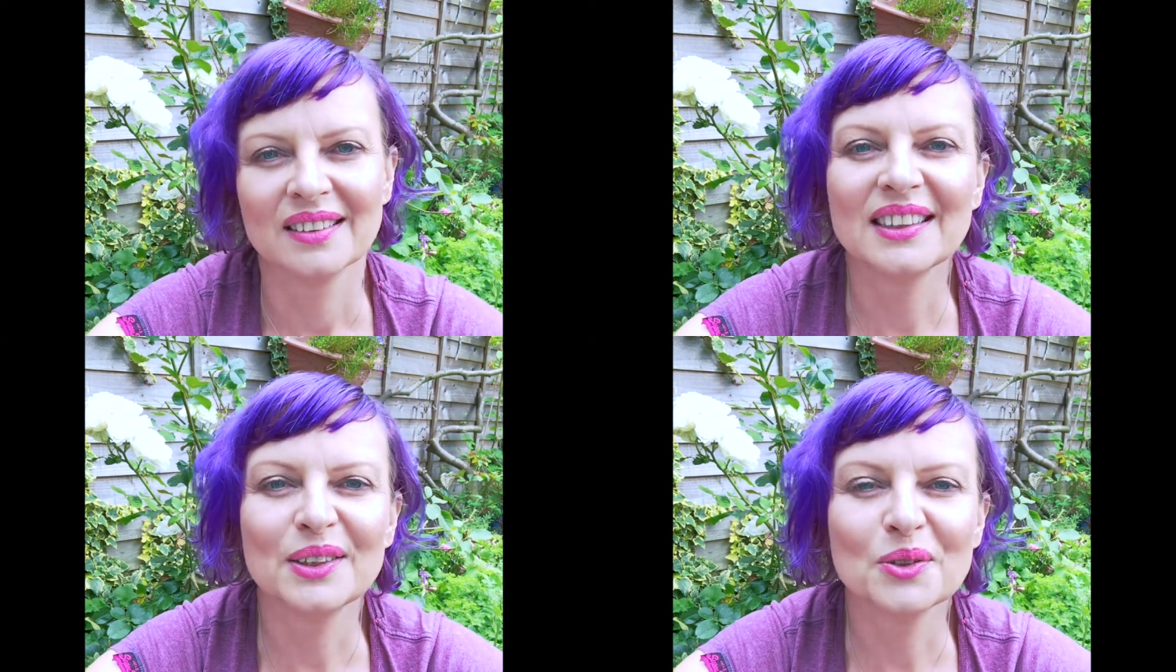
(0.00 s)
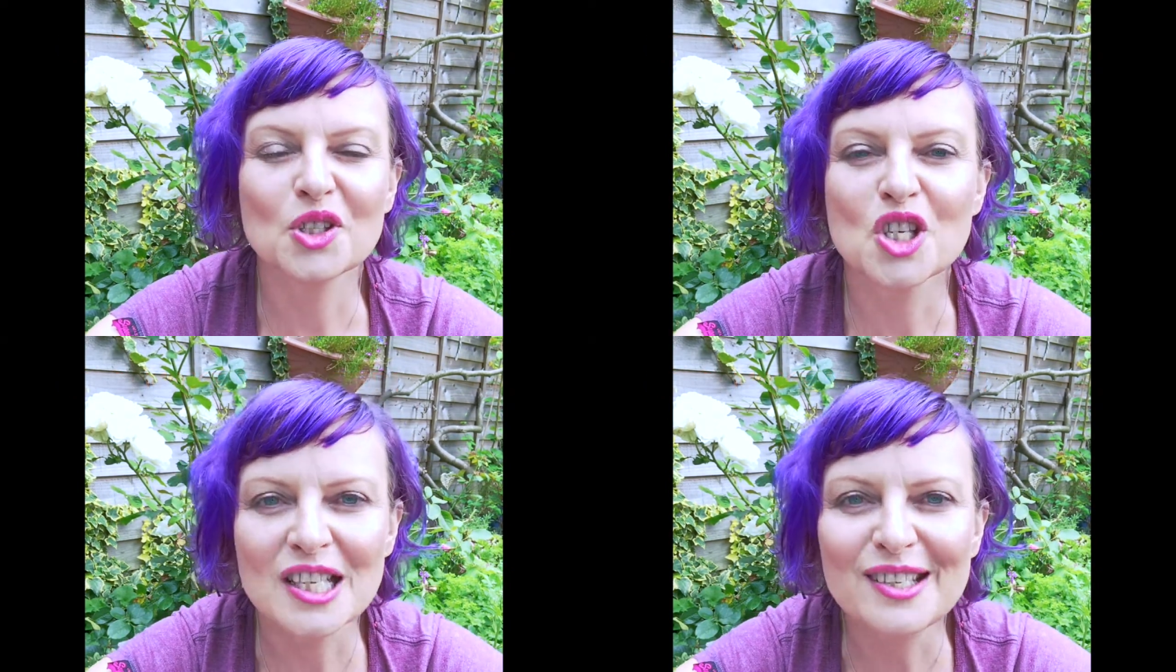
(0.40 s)
You
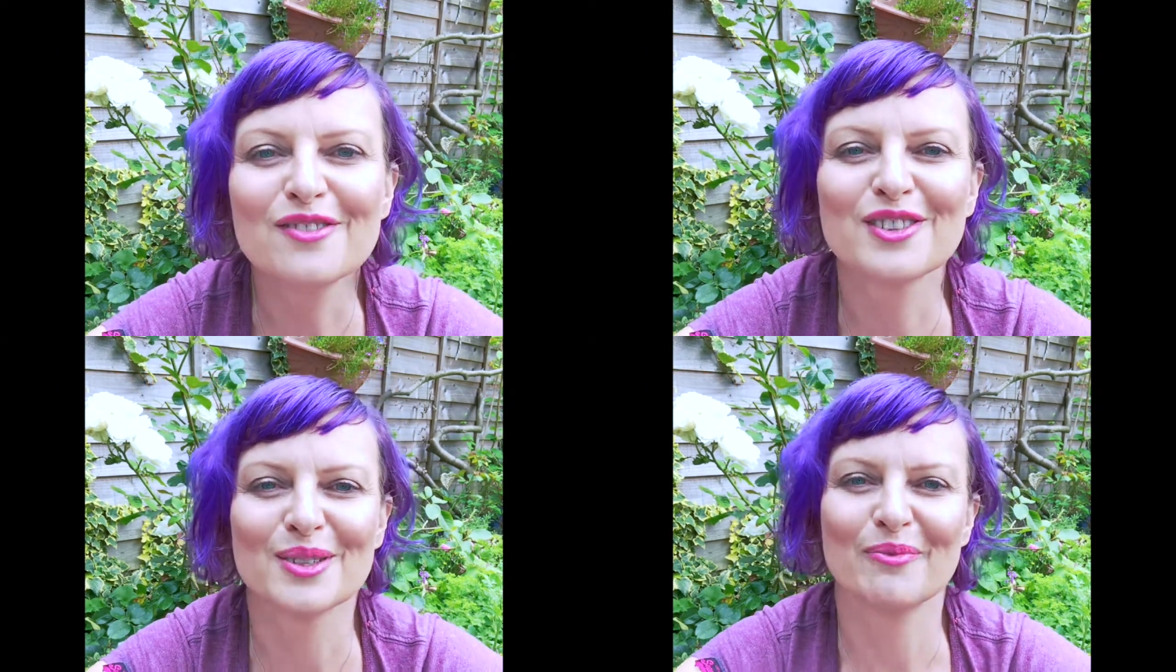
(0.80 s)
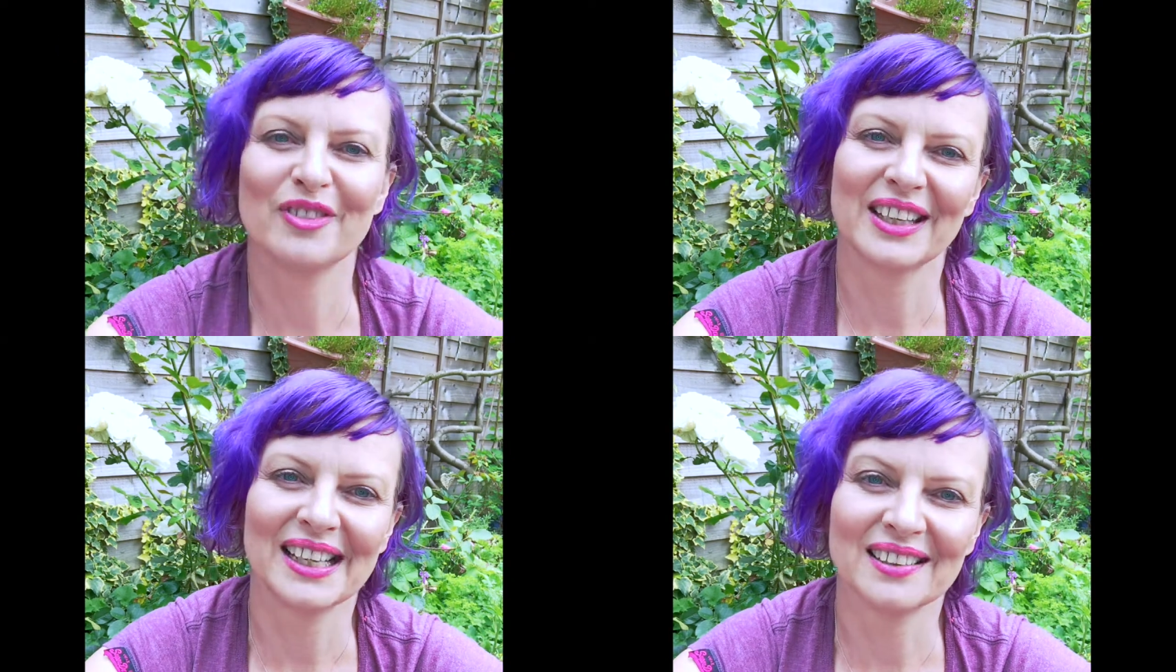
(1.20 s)
achieved
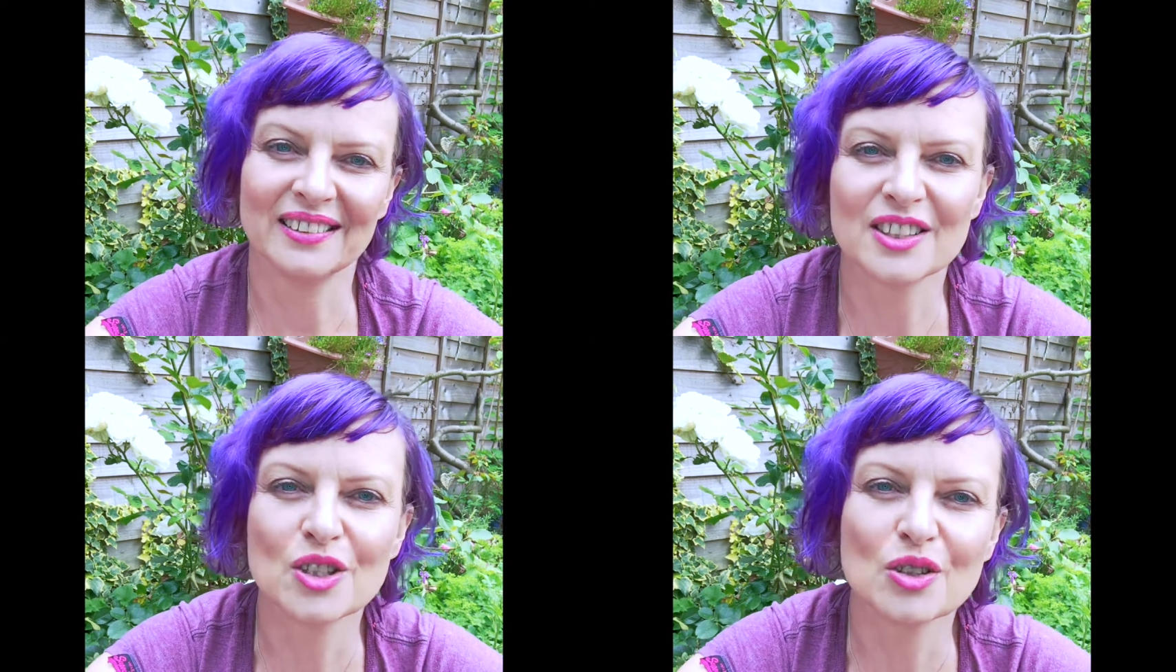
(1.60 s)
something else.